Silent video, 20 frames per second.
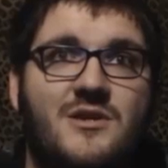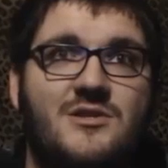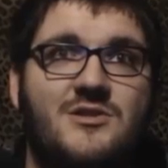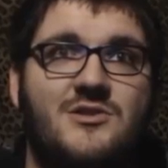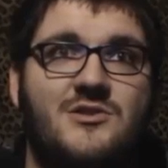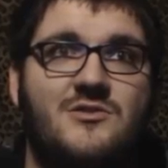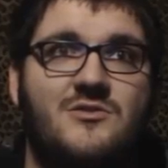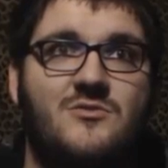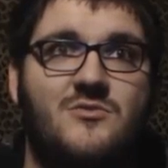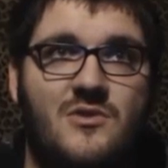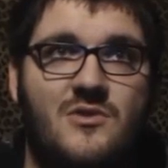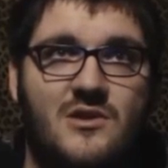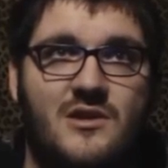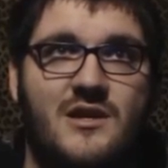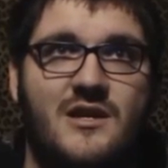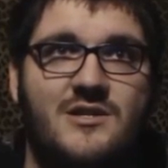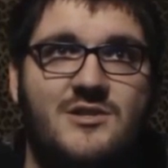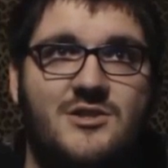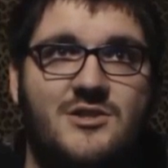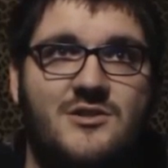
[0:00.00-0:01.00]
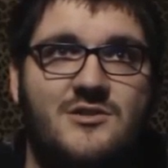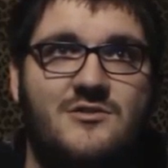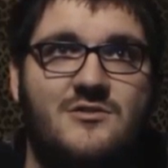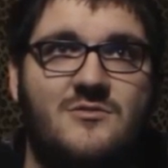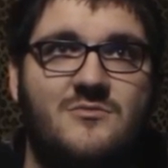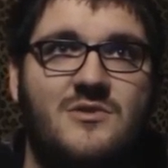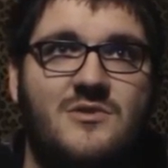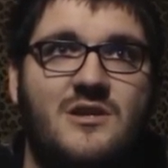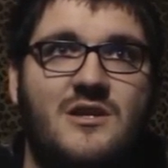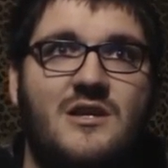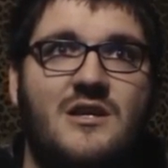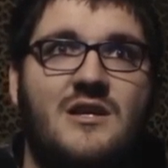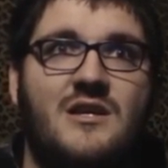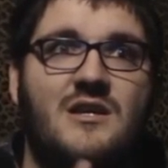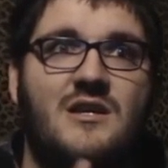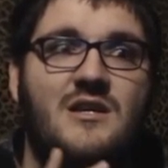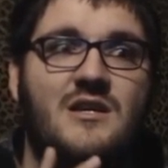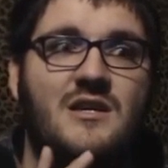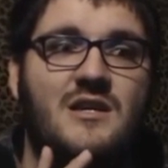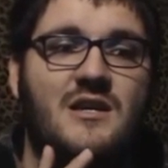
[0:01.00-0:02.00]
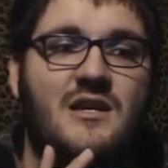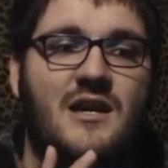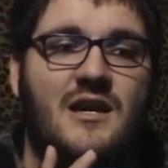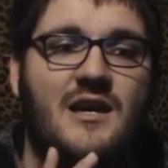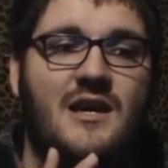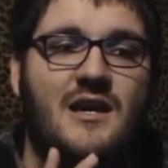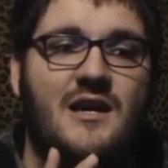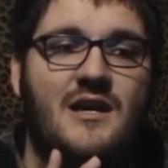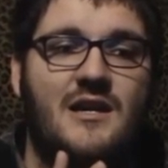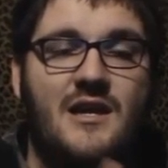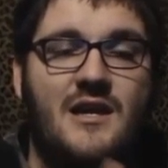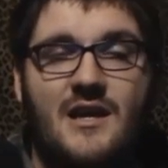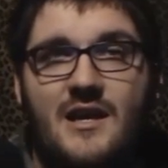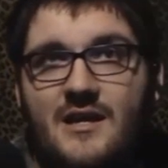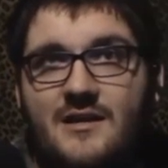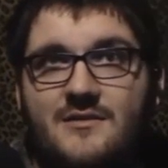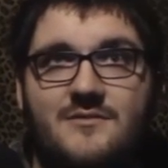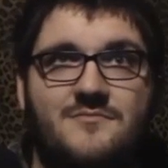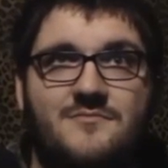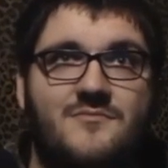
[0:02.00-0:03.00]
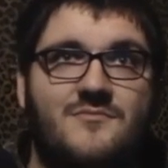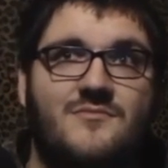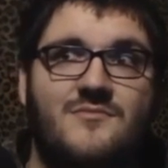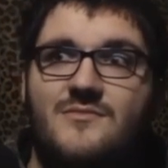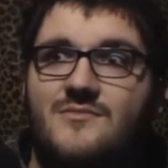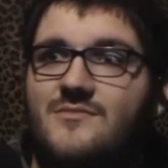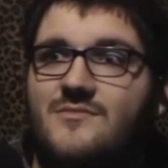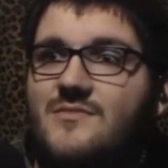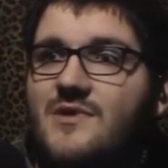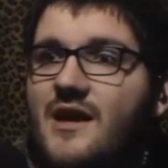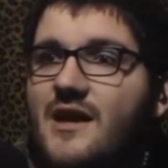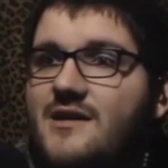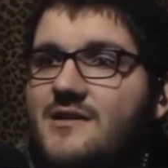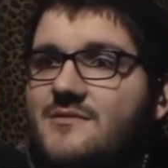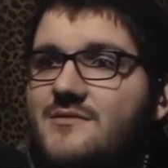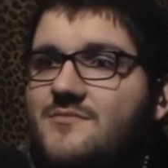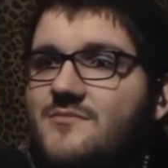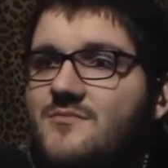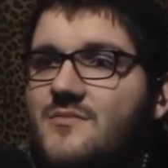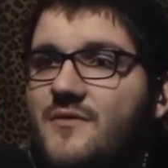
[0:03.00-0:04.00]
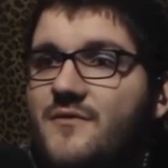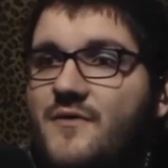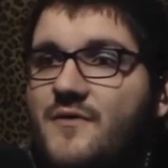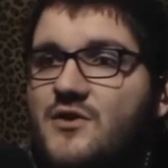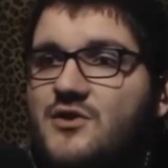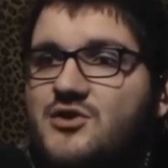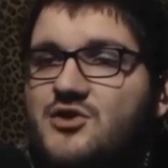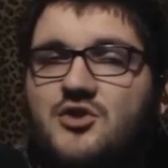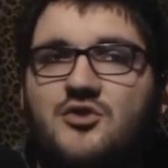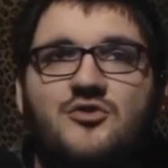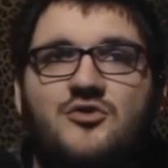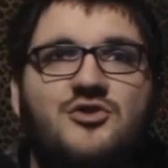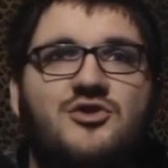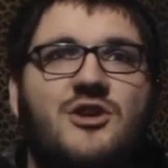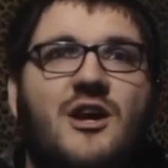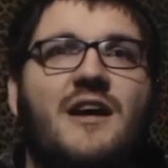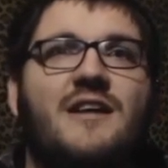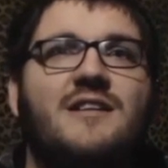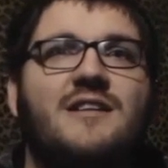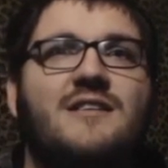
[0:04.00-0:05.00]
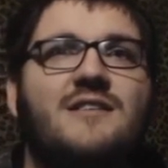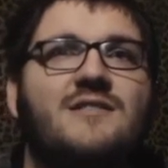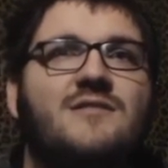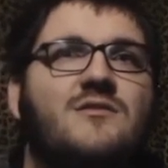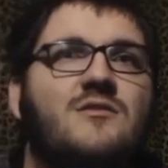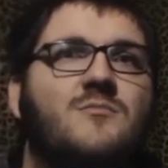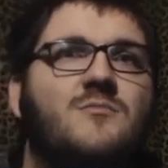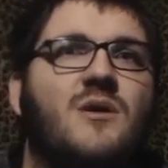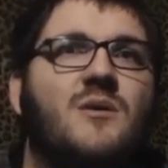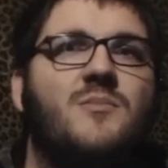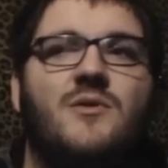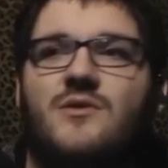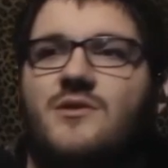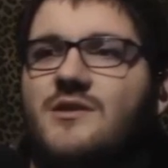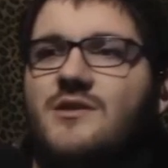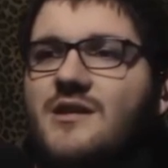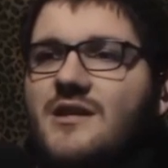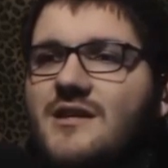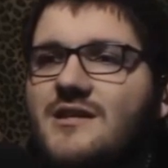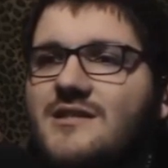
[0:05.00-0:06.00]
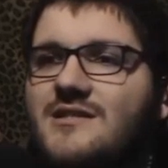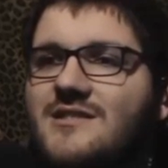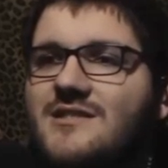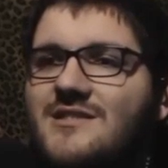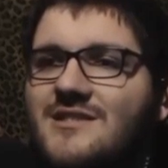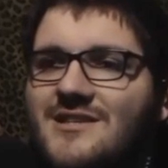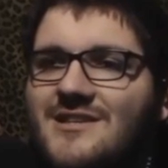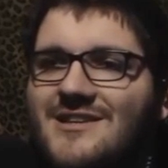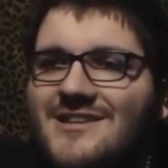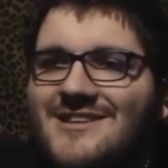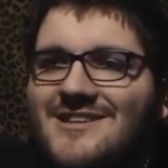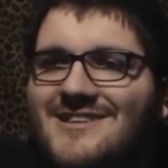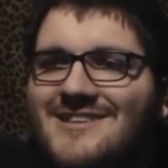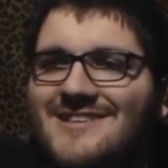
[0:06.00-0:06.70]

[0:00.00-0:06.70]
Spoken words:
Pikachu while catching them, and I added my first 2 shinies to my Pokedex.